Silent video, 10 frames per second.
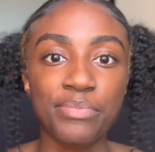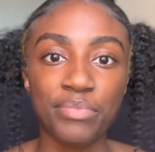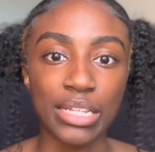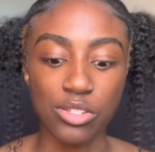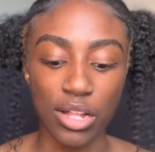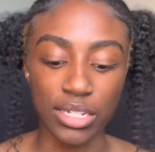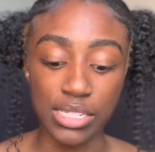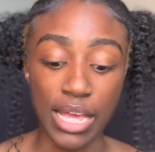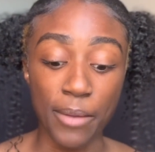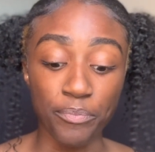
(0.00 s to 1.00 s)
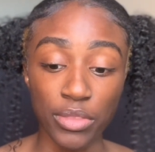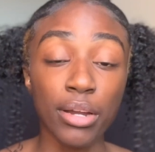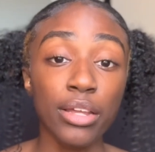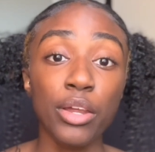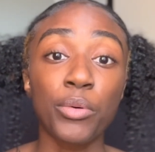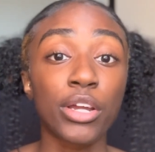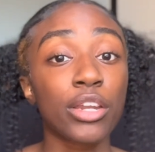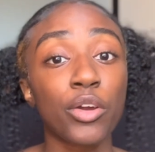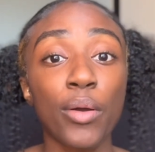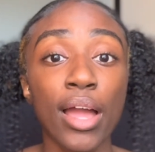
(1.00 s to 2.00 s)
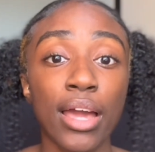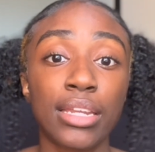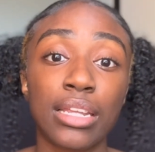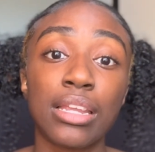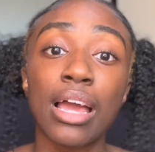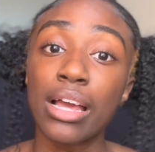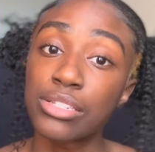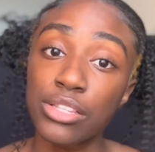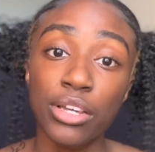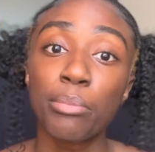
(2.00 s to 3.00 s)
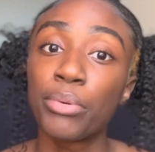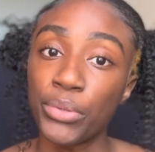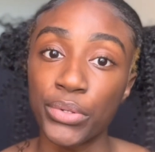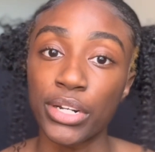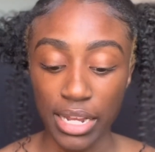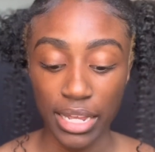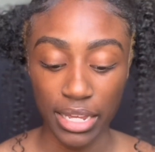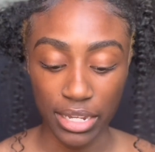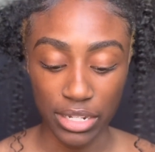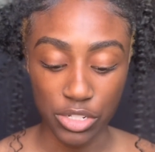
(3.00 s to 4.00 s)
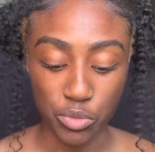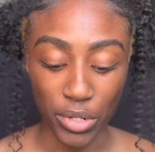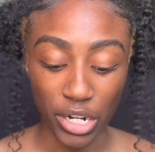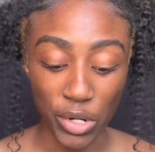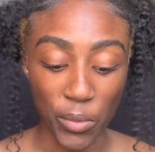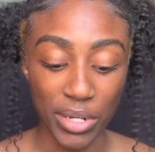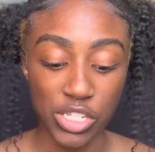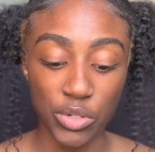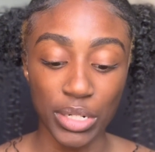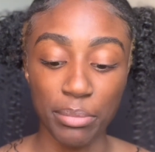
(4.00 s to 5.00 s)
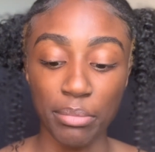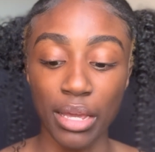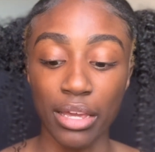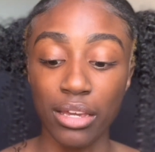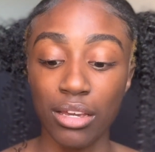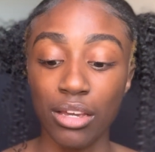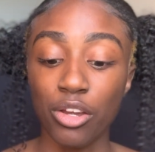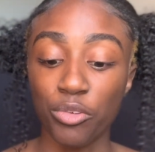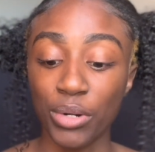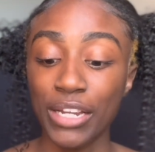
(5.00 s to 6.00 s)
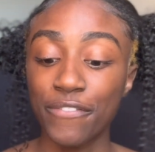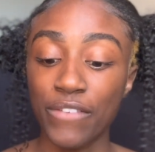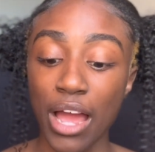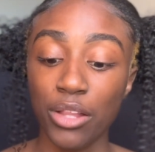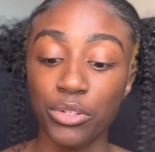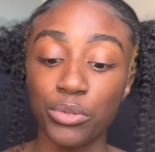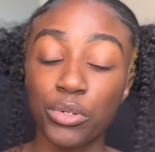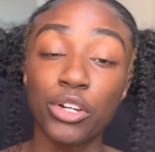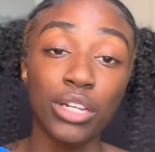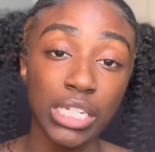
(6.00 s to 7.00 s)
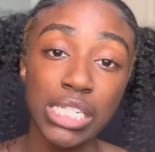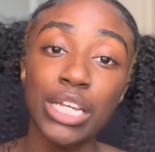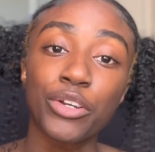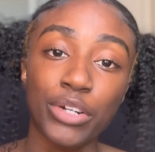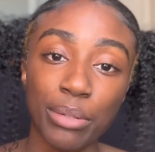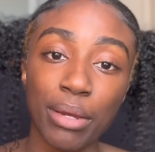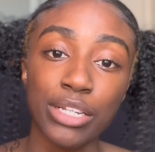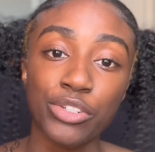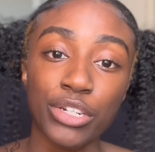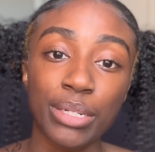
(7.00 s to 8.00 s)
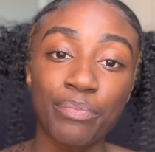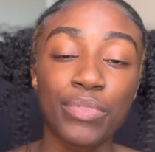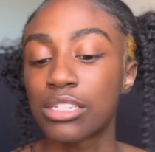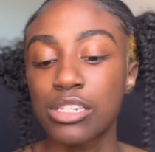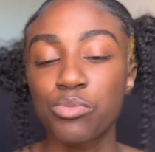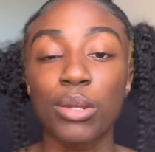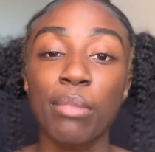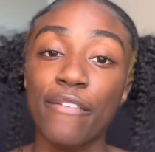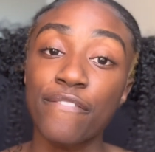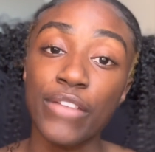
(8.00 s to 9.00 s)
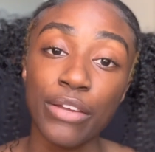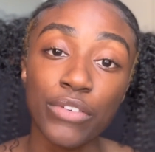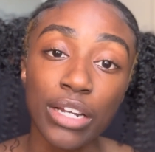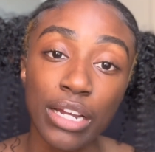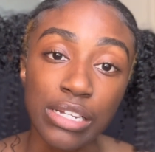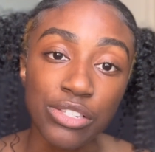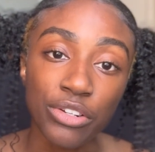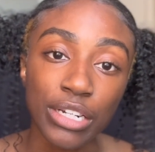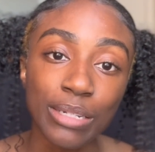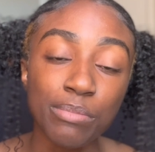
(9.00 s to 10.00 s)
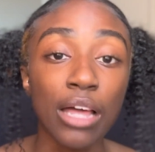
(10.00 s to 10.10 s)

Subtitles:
That's all I can say. But we're gonna go ahead and head to the computer and we are going to remake great value cookies and cream ice cream. This is one of my favorite ice creams.